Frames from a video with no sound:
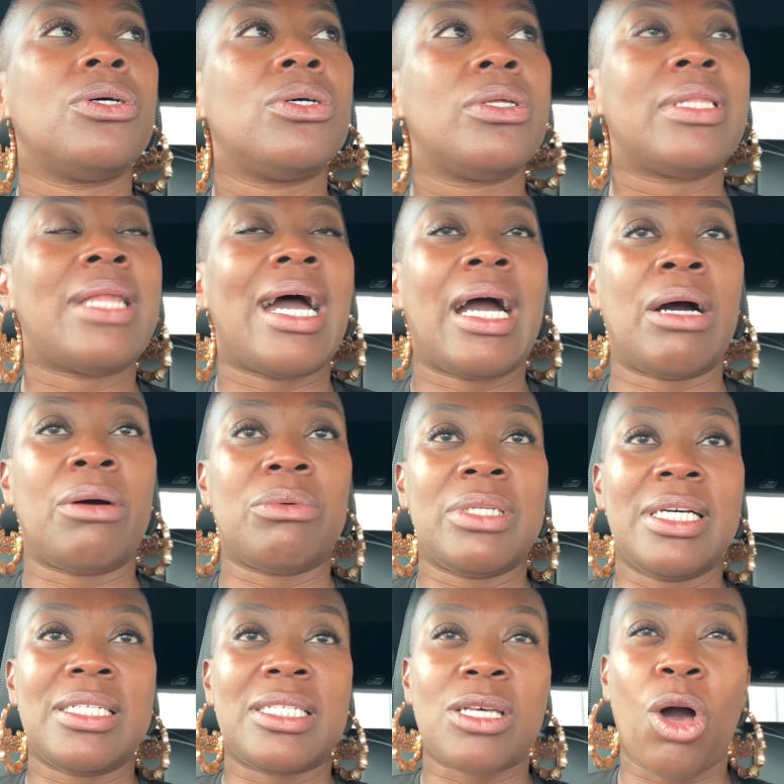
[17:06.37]
the
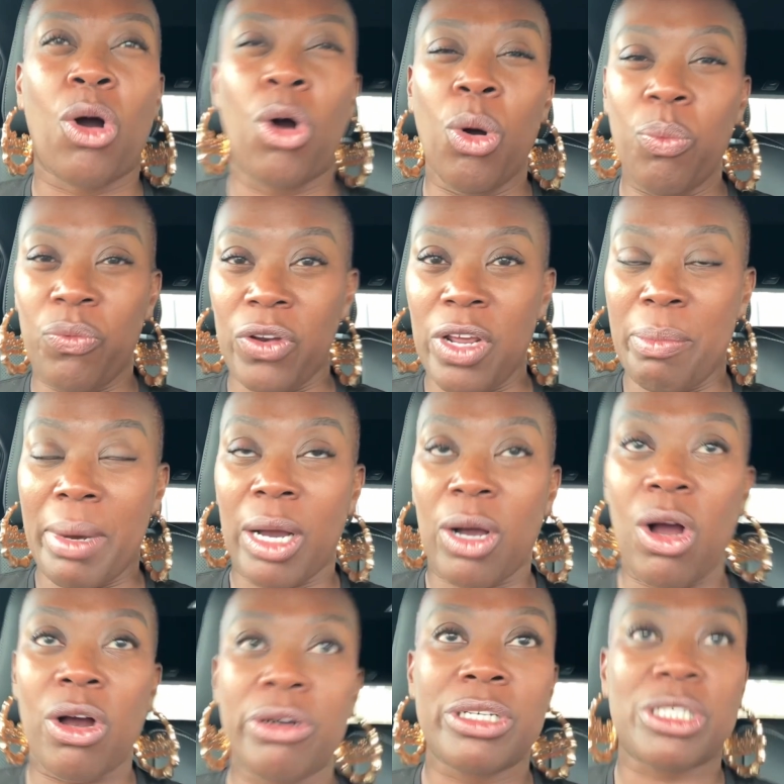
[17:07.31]
outlets. Hopefully my
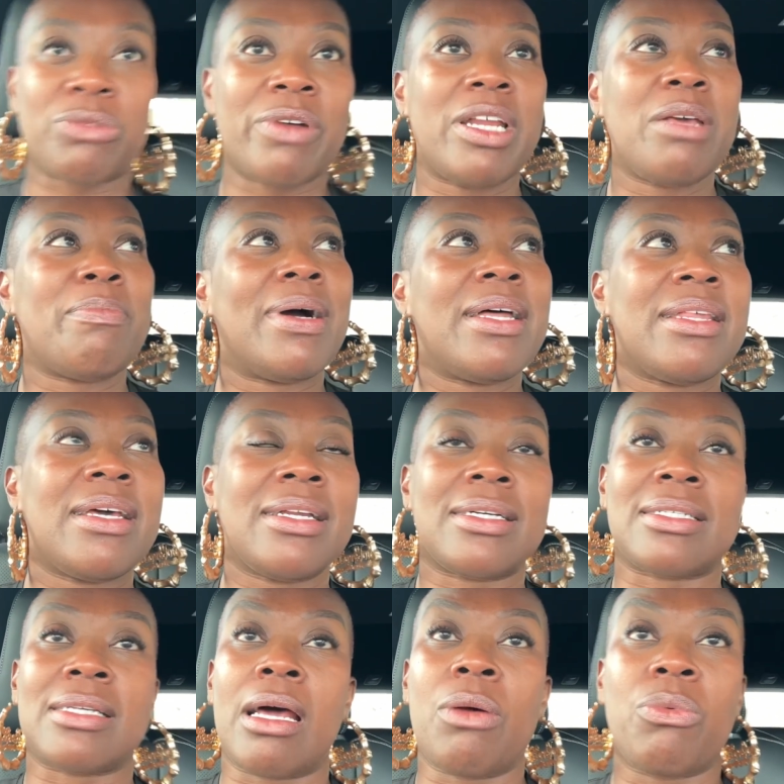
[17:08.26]
car is ready by then because
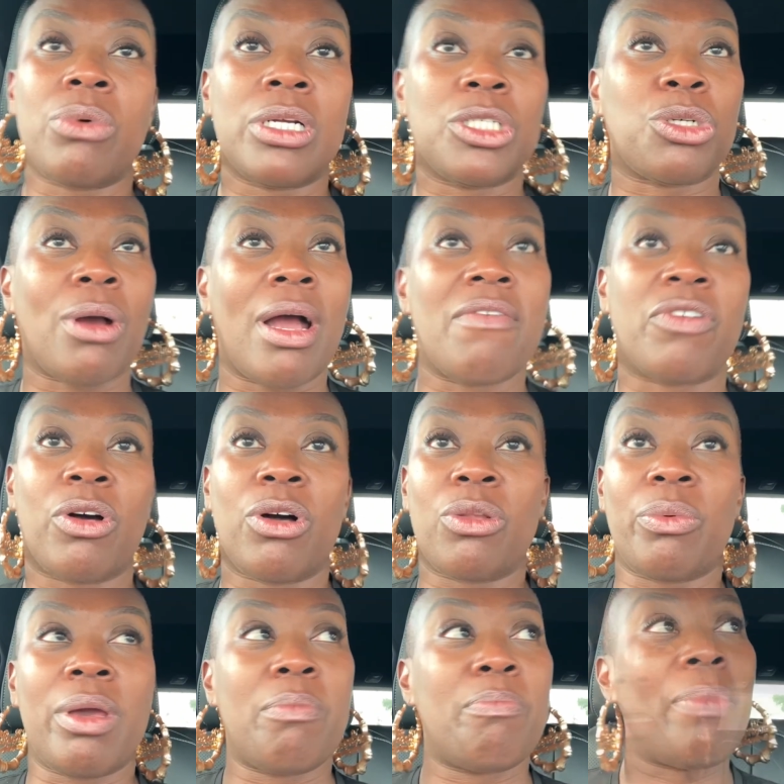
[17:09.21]
I don't want to drive it all the
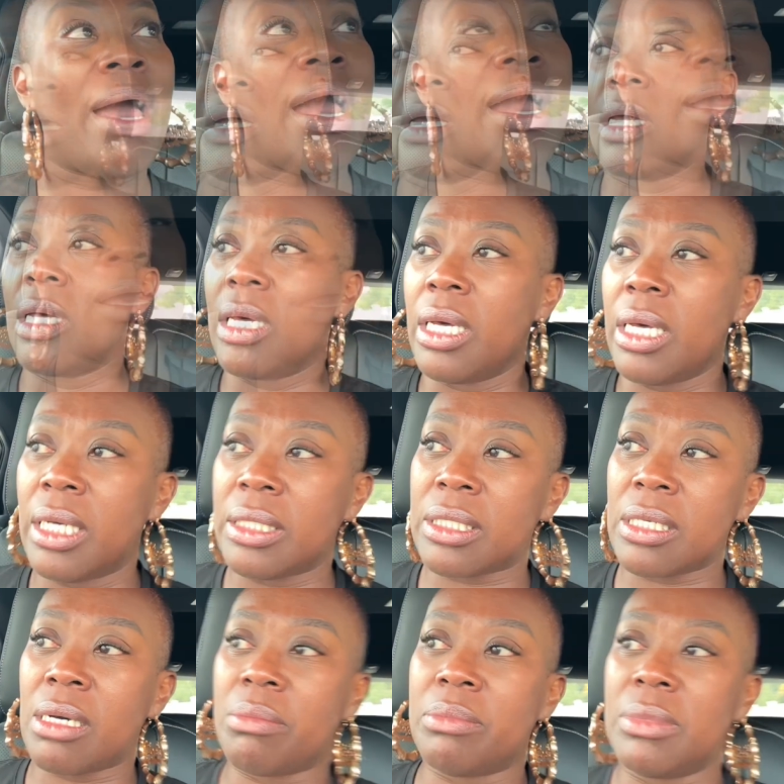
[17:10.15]
way back. And
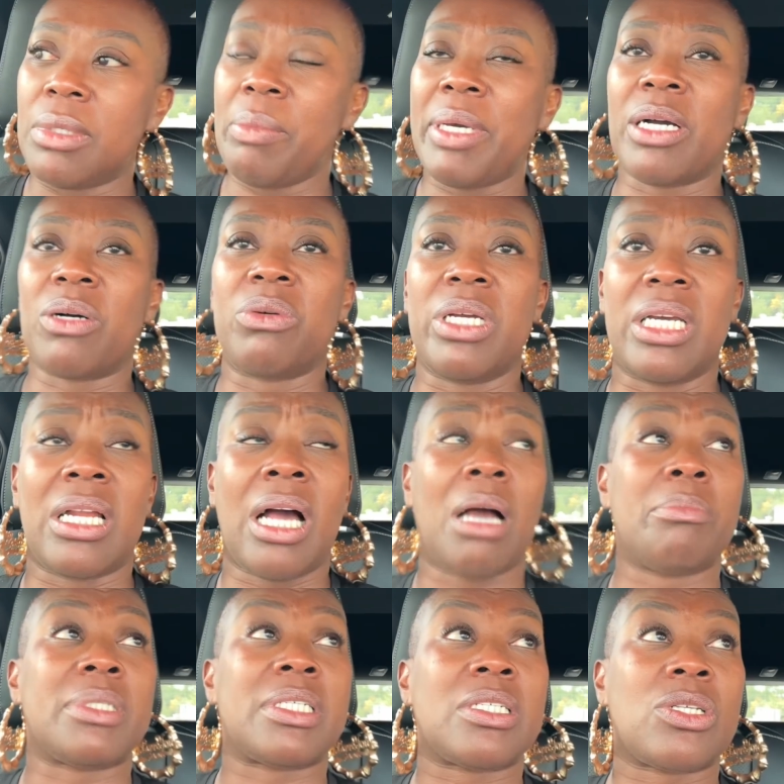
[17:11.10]
let me go eat.
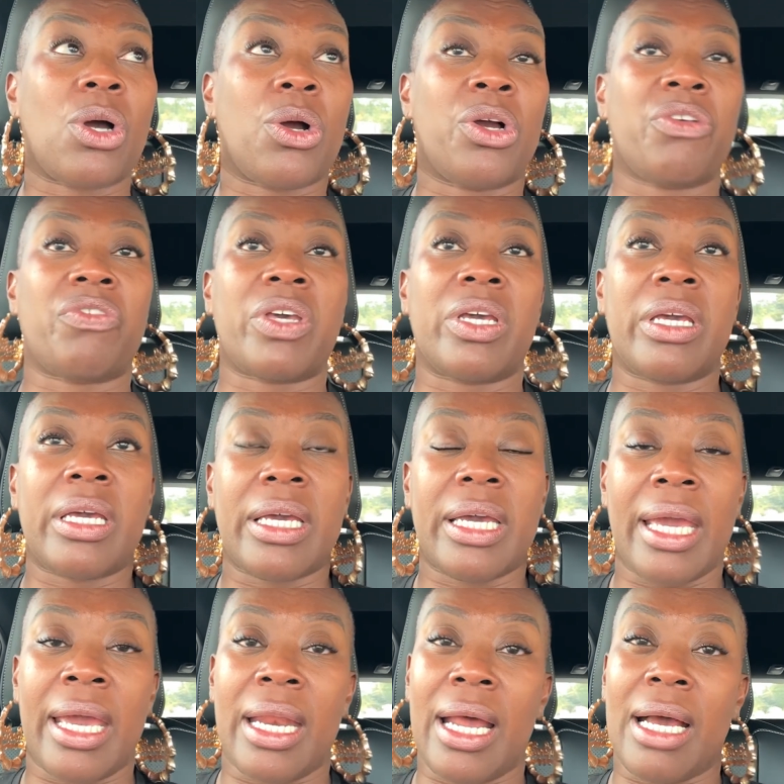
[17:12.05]
I'm starving.
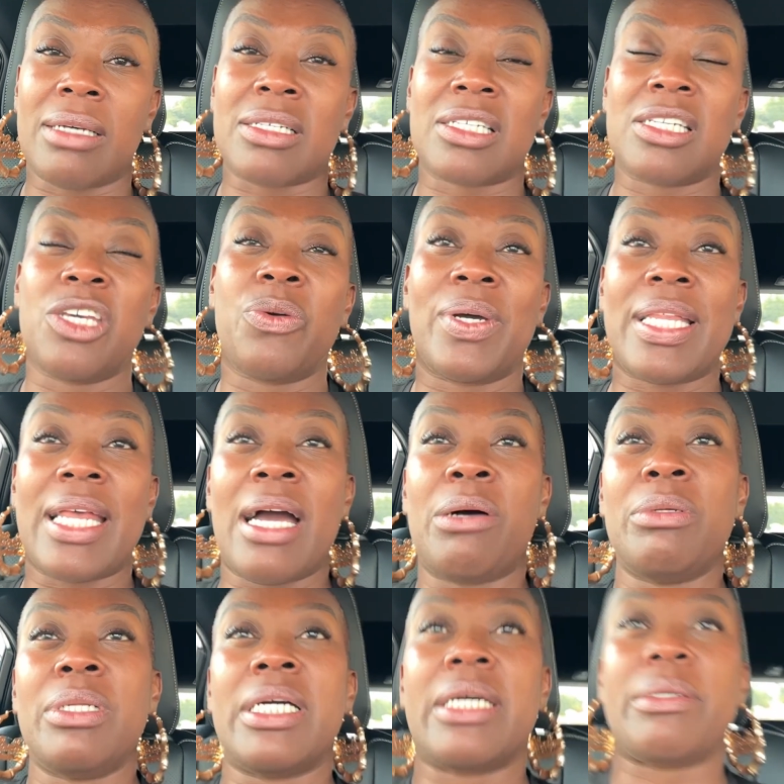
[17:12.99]
And I'll see you at the
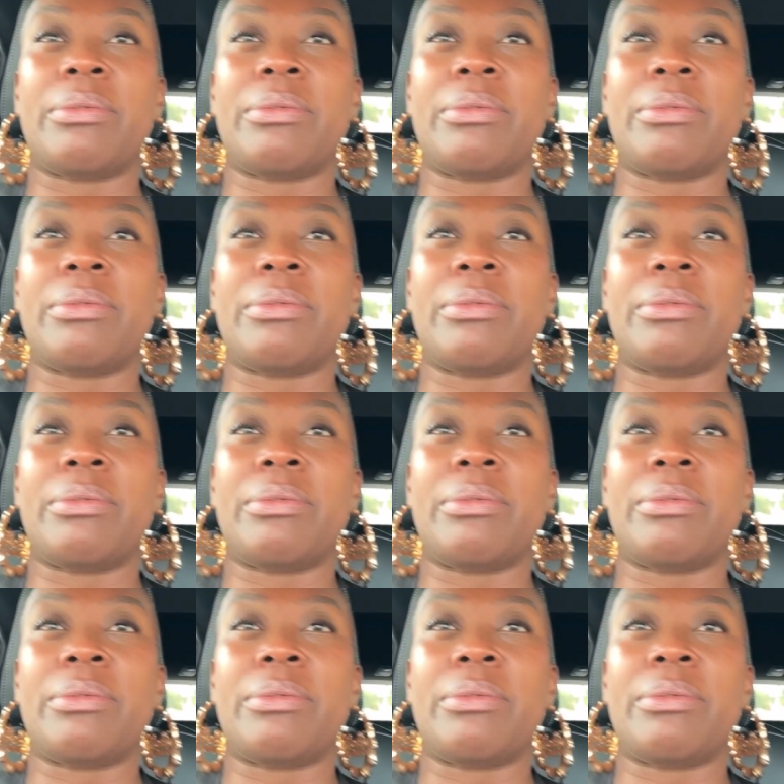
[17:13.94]
outlet.